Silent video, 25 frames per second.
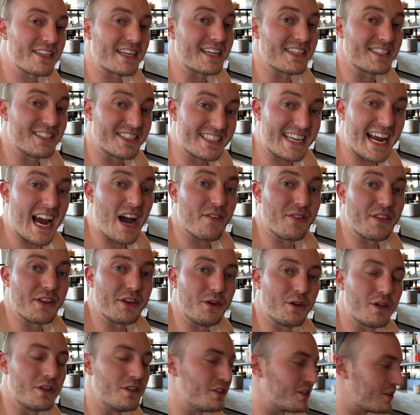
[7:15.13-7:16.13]
like a stout that
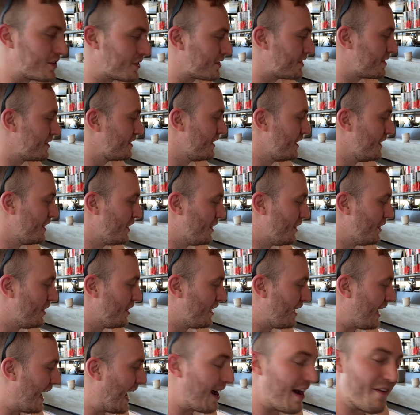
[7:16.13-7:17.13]
you can just,
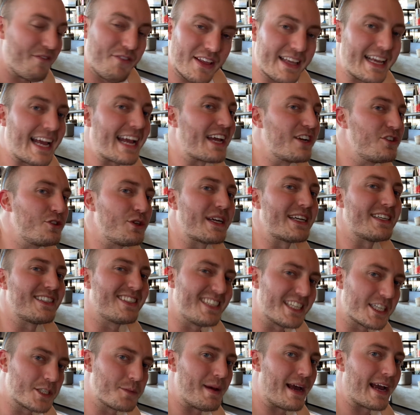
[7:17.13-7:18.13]
I feel like I could drink a
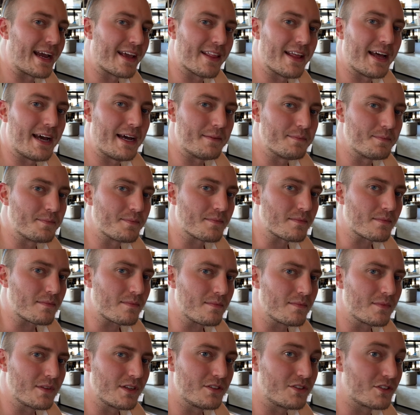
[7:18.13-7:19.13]
6-pack of that.
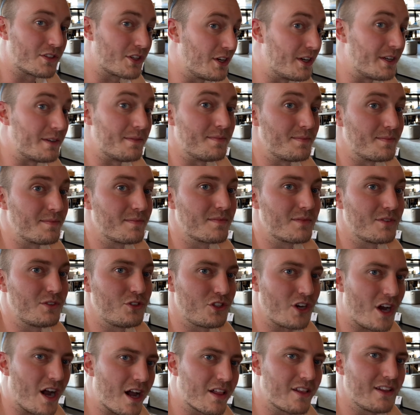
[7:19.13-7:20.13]
It's good.
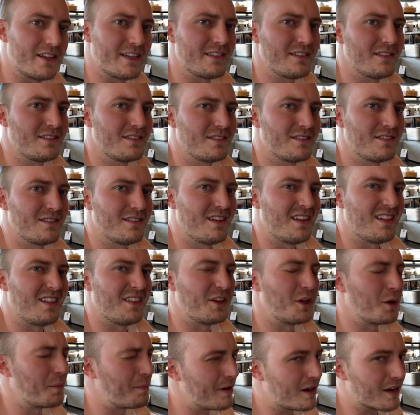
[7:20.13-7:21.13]
Chocolate, a
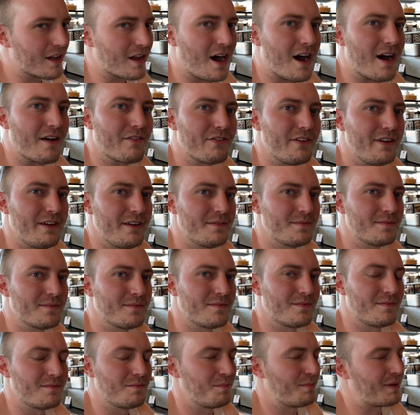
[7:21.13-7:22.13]
little bit of coffee,
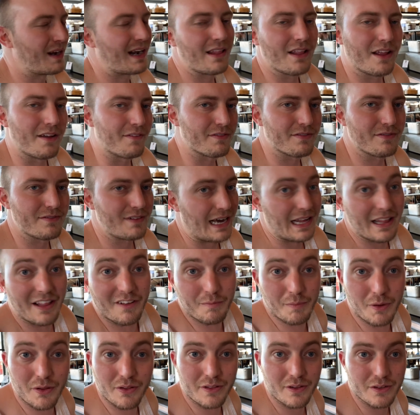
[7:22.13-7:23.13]
but I
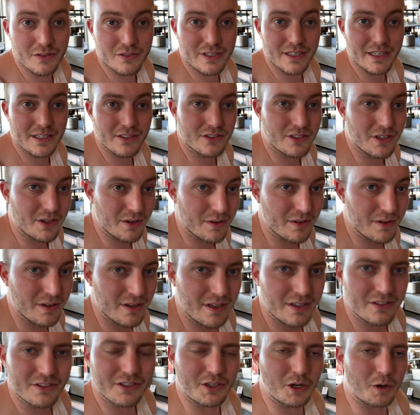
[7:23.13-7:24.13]
love both those things, so
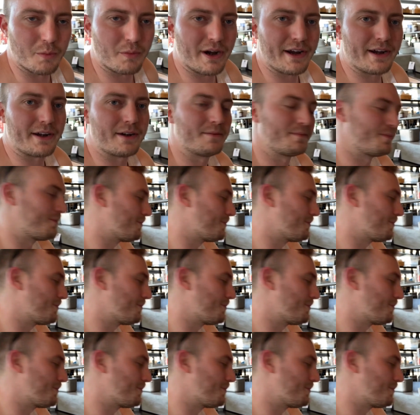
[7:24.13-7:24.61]
it's a no-brainer.